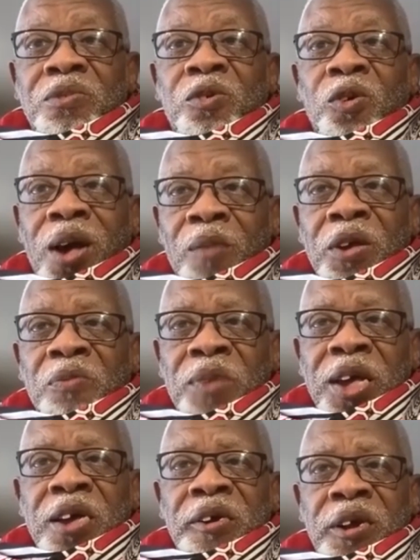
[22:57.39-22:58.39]
to come and
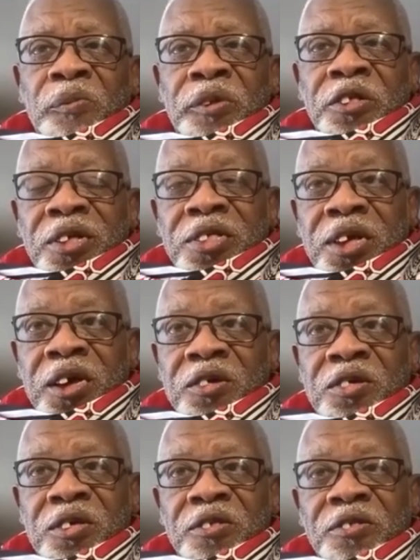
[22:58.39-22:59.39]
make
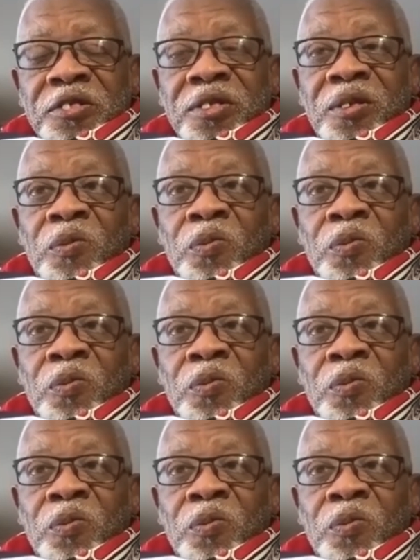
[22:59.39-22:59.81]
representations.